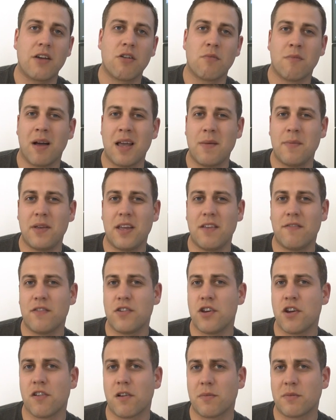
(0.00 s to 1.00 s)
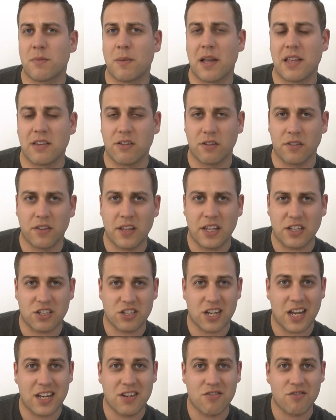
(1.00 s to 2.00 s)
or maybe even Europe, depending on the
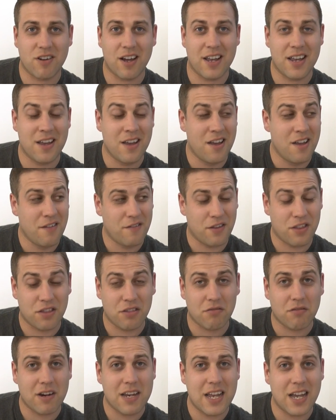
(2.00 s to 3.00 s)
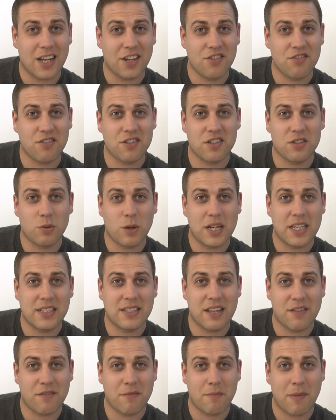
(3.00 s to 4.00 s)
exchange rate, for
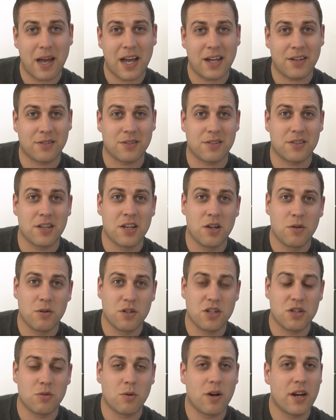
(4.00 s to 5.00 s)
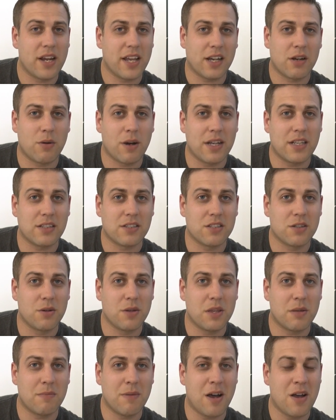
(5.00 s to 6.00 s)
£327, which is what it equates to
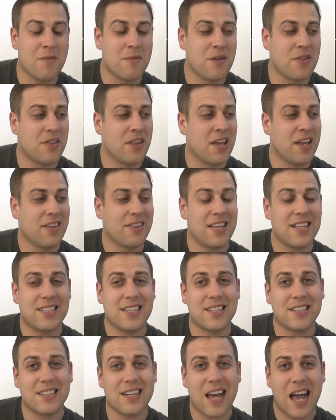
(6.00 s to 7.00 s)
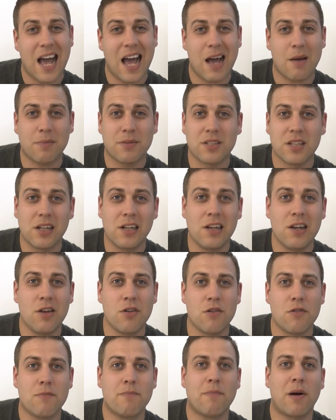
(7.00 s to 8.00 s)
at the moment, this is an
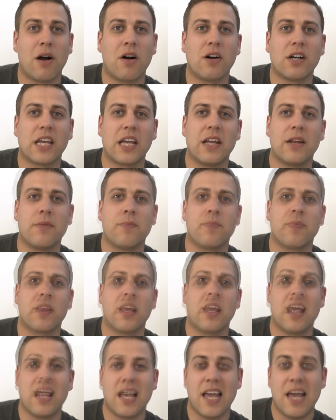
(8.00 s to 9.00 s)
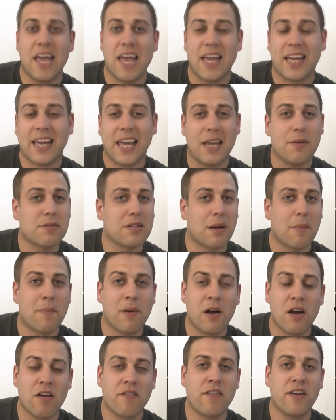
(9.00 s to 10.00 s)
absolute bargain. It keeps up
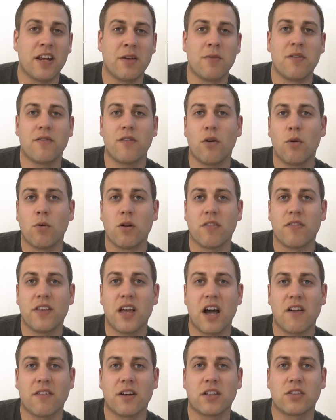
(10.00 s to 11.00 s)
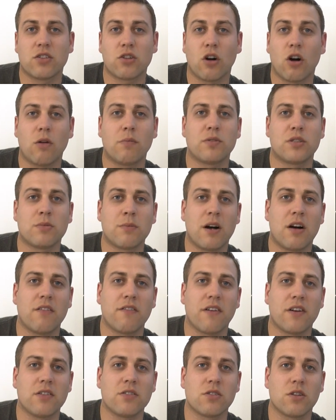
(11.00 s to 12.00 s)
perfectly with all of the other top
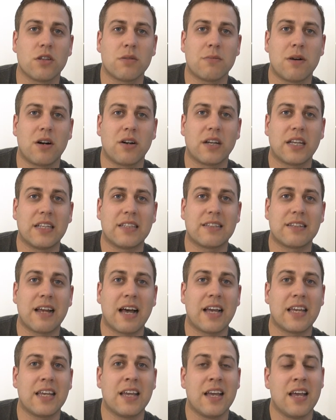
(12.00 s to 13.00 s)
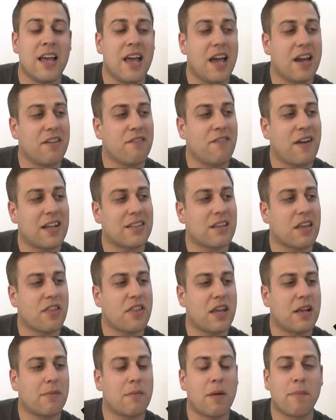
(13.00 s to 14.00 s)
smartphones on the market today. And in fact, I
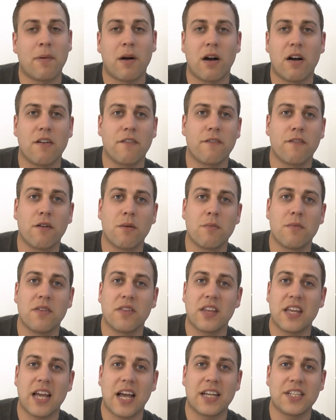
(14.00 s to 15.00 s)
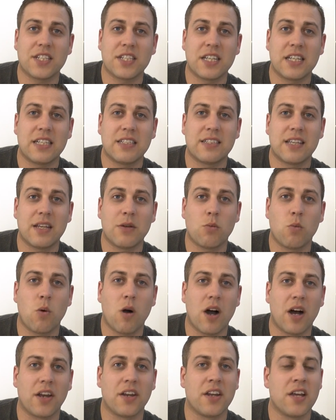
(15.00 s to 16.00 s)
think apart from the HTC
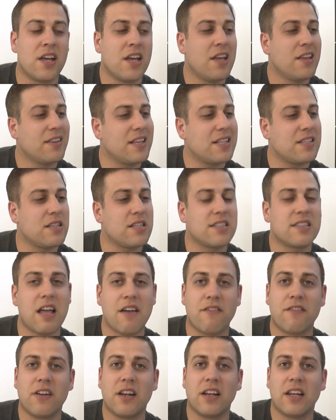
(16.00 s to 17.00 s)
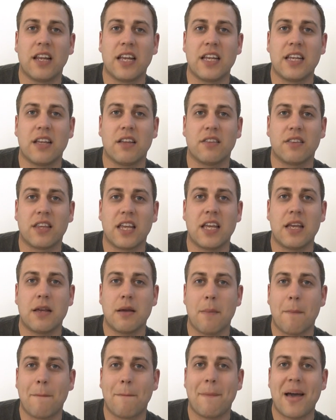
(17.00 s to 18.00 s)
One, this is definitely
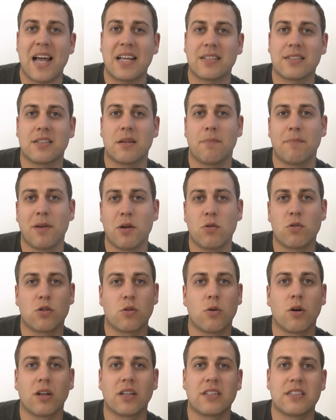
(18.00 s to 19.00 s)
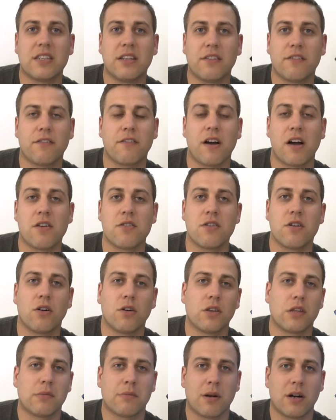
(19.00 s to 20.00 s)
the best build quality phone
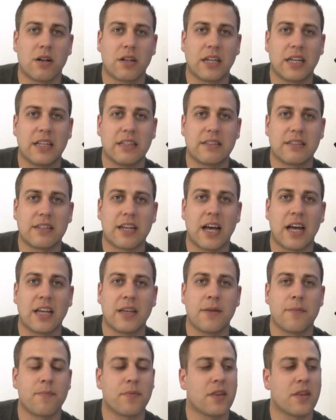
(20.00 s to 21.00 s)
on the market today.